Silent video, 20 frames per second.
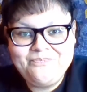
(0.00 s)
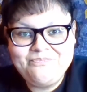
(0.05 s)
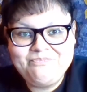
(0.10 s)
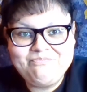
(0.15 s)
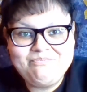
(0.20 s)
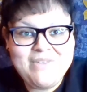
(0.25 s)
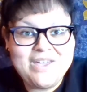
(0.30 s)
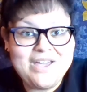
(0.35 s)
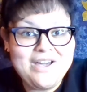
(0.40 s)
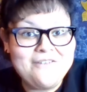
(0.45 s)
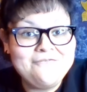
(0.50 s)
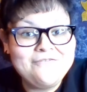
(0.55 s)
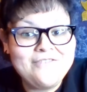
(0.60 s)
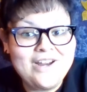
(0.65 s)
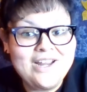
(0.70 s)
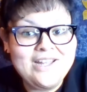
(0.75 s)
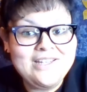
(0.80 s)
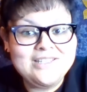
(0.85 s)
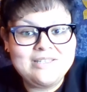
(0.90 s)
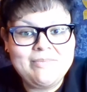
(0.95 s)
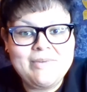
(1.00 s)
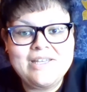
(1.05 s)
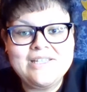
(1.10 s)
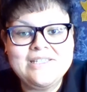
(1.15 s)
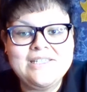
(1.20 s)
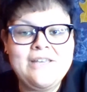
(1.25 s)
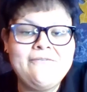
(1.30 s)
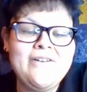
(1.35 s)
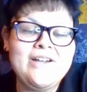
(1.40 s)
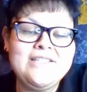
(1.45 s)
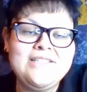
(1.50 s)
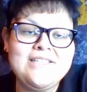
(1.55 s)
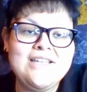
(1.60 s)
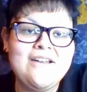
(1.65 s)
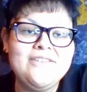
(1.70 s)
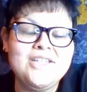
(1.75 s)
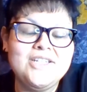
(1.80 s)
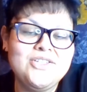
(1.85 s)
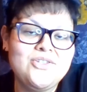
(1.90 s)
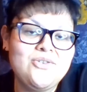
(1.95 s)
become friends because he finds
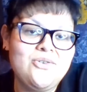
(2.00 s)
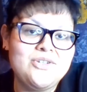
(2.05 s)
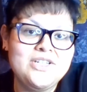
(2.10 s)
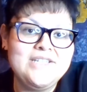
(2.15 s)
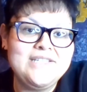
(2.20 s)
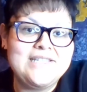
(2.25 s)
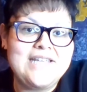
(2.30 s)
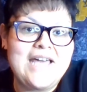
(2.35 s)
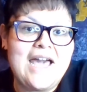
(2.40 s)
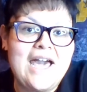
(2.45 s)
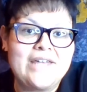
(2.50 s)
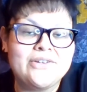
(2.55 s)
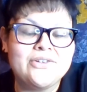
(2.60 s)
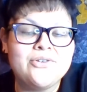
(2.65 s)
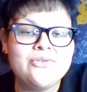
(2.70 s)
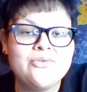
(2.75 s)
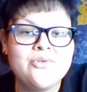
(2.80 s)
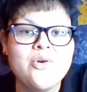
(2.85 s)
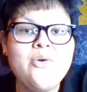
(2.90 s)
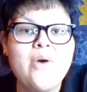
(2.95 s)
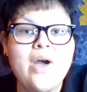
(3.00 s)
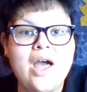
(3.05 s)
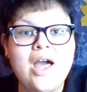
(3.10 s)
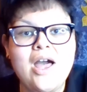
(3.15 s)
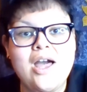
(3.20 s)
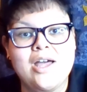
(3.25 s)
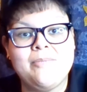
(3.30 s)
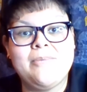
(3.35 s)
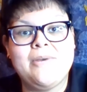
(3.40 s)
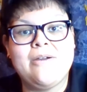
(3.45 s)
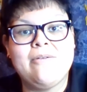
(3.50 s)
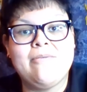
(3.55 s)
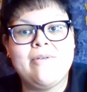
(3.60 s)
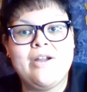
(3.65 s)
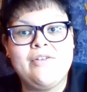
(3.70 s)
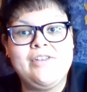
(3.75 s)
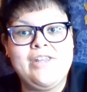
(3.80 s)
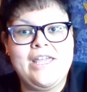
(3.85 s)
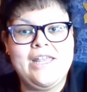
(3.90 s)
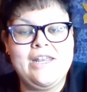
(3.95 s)
out that George's dad grew up
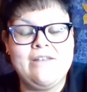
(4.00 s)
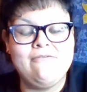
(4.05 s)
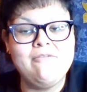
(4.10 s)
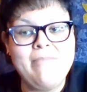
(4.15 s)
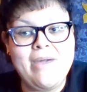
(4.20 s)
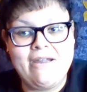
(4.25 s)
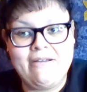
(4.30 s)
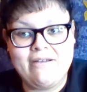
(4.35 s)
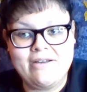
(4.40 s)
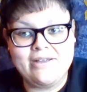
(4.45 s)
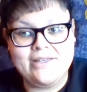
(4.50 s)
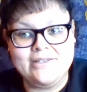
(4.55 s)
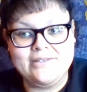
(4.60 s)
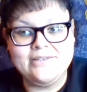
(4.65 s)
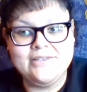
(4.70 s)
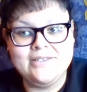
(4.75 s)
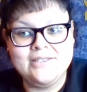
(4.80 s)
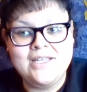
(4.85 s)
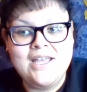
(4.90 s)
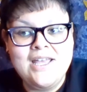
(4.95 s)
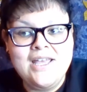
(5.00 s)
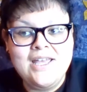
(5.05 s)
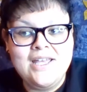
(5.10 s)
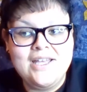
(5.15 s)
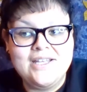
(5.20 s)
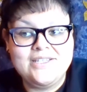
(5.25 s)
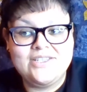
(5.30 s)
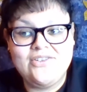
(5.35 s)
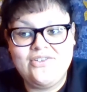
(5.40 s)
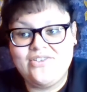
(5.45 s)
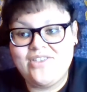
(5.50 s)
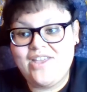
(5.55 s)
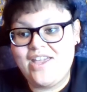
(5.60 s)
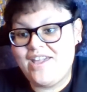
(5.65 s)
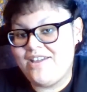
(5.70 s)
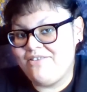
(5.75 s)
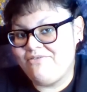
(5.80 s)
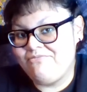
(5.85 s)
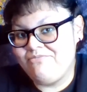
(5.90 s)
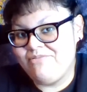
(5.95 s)
around Native Americans, and so
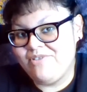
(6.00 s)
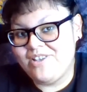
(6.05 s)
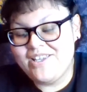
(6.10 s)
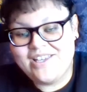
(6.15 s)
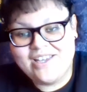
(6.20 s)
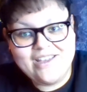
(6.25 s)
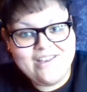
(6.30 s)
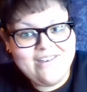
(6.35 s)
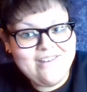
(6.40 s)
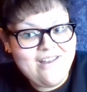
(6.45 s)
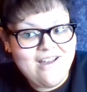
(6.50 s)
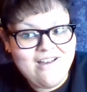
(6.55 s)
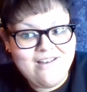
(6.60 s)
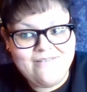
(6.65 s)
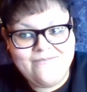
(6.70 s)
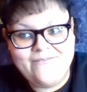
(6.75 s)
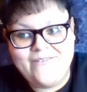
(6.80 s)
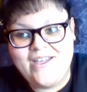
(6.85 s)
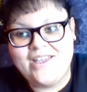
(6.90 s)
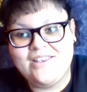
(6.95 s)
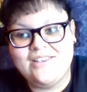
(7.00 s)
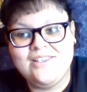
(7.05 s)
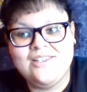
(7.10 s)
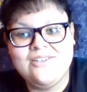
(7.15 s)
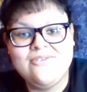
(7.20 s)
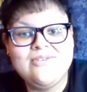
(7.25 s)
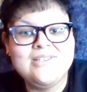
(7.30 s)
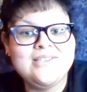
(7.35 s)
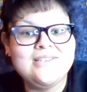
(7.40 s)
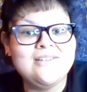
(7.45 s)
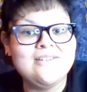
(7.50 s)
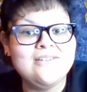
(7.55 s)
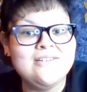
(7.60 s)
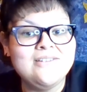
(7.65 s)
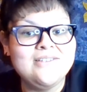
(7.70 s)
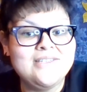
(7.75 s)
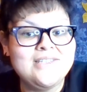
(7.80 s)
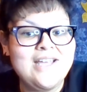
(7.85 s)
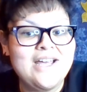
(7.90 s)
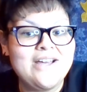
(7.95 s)
they really kick it off, and Lewis
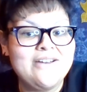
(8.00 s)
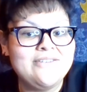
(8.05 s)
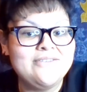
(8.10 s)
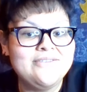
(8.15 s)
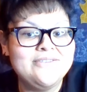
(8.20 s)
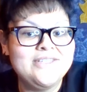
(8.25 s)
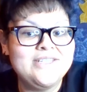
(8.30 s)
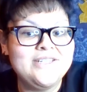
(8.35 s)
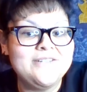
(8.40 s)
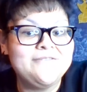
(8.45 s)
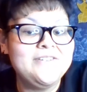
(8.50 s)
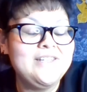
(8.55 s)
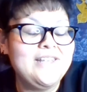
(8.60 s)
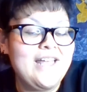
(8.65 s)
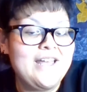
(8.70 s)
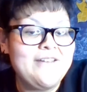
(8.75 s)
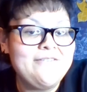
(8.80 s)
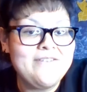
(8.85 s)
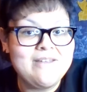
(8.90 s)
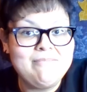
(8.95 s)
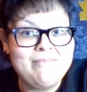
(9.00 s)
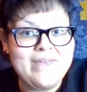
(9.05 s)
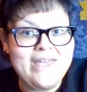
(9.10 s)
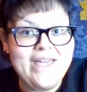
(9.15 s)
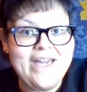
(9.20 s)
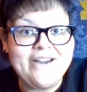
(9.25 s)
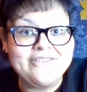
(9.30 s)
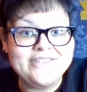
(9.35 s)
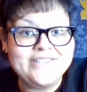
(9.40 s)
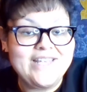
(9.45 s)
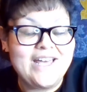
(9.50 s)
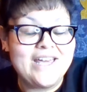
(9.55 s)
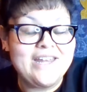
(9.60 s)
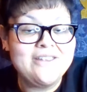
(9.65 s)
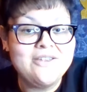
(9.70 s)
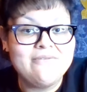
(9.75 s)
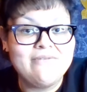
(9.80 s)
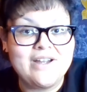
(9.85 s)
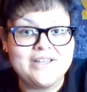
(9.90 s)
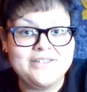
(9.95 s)
learns how different life can be outside
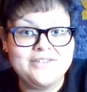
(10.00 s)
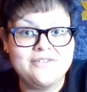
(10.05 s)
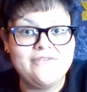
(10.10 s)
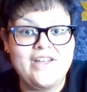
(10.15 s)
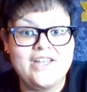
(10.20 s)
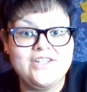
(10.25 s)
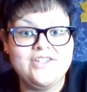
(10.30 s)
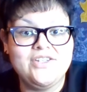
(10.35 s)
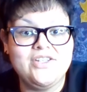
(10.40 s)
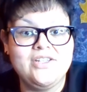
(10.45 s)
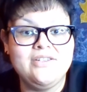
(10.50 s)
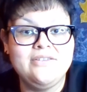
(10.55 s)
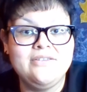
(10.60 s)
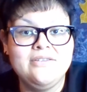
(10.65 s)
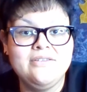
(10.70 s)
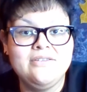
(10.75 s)
of the reservation.